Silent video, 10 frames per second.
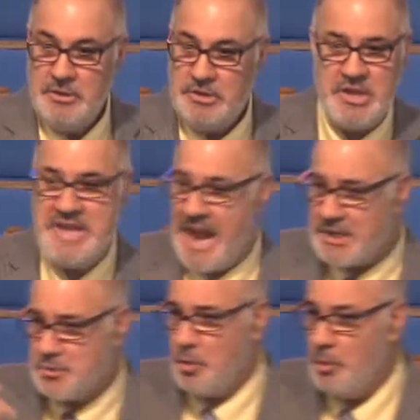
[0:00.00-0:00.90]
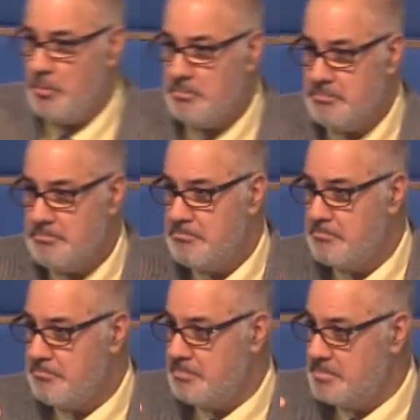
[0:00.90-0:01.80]
The natural
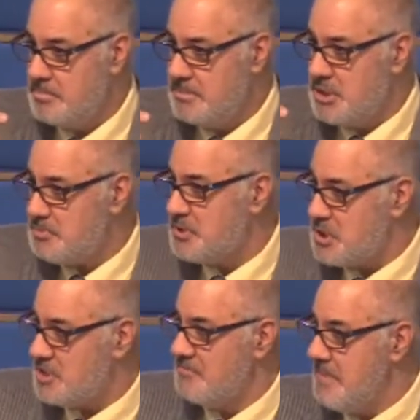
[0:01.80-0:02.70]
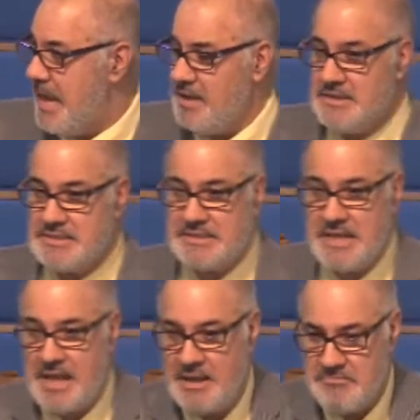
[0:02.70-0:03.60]
disposition of man is to
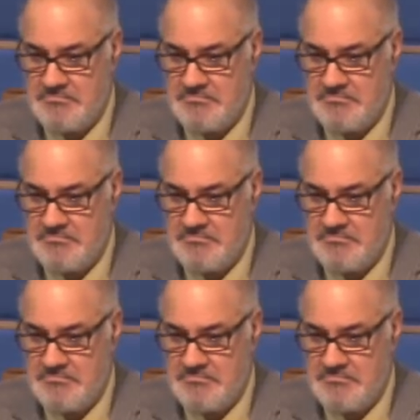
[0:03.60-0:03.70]
say,